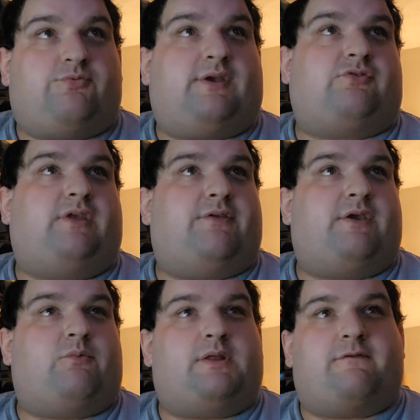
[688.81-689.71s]
This was actually, I
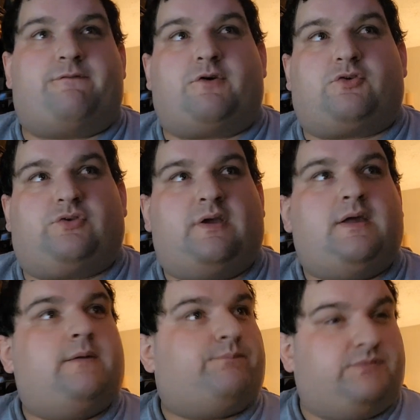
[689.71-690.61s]
think, one of the first
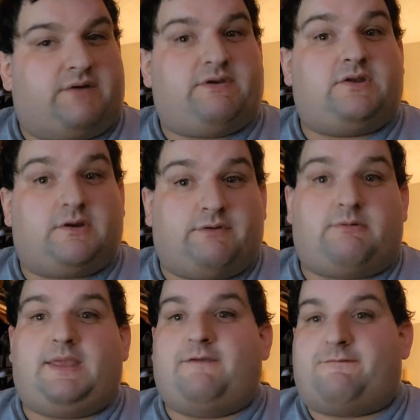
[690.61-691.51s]

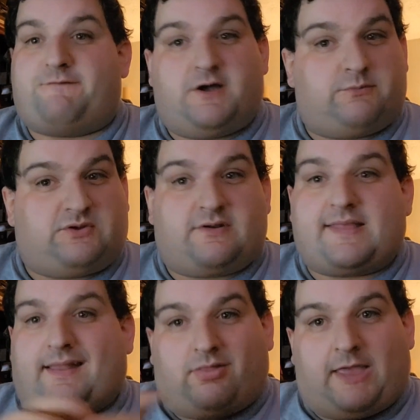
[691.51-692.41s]
WWE films under
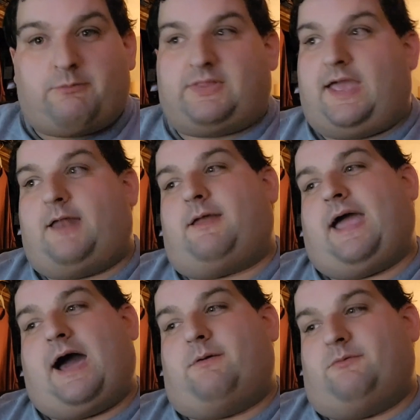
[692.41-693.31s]
that label they had
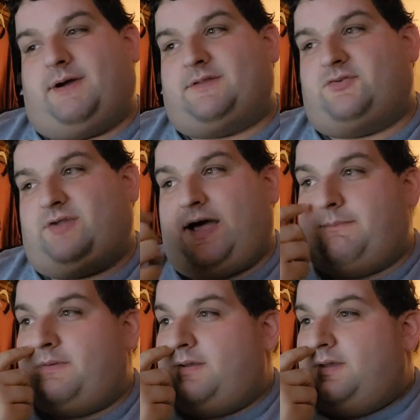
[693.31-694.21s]
out around this
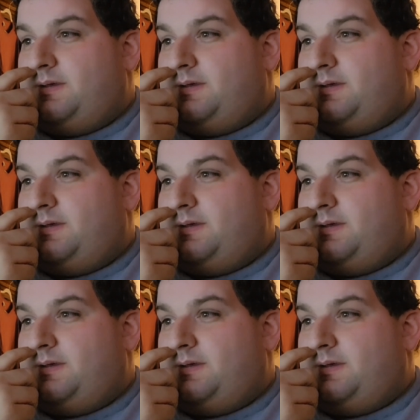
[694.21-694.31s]
time.